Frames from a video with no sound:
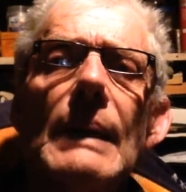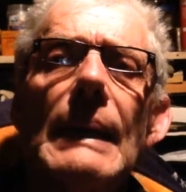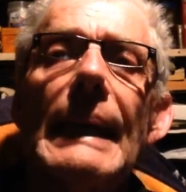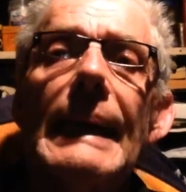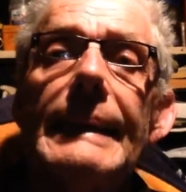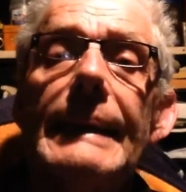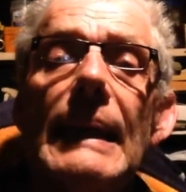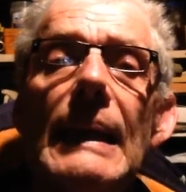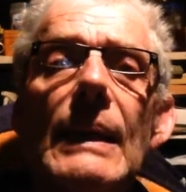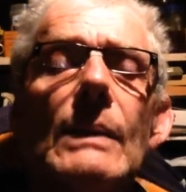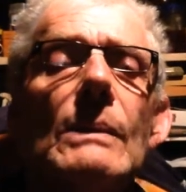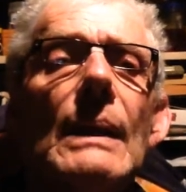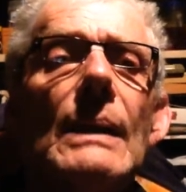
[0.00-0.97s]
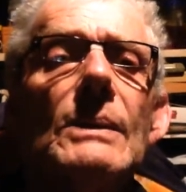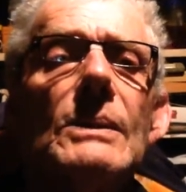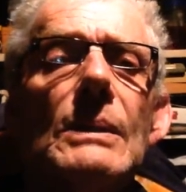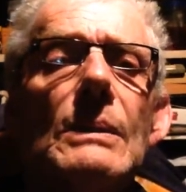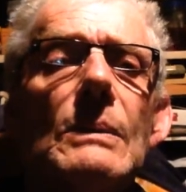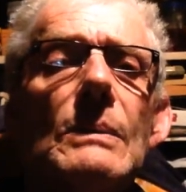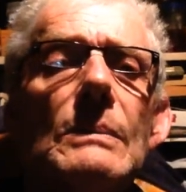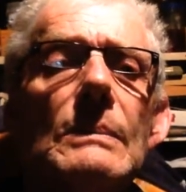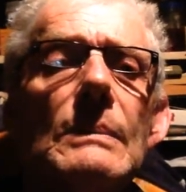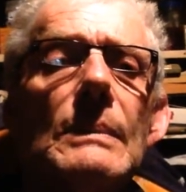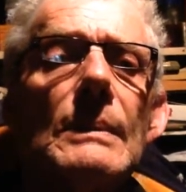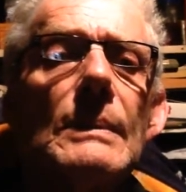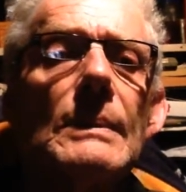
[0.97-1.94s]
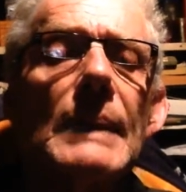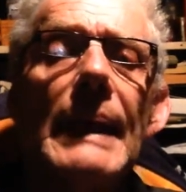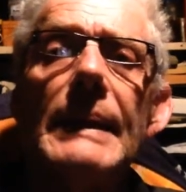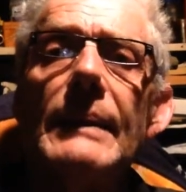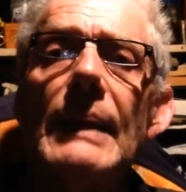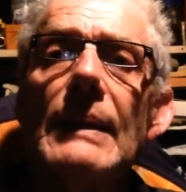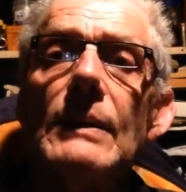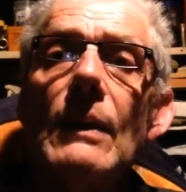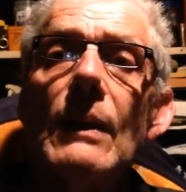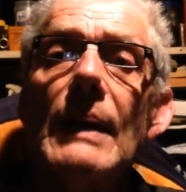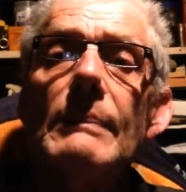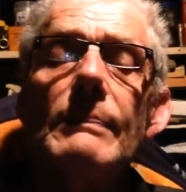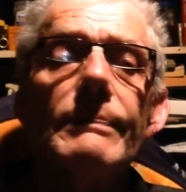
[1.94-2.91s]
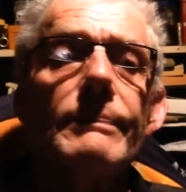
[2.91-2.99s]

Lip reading: to editing until later that night.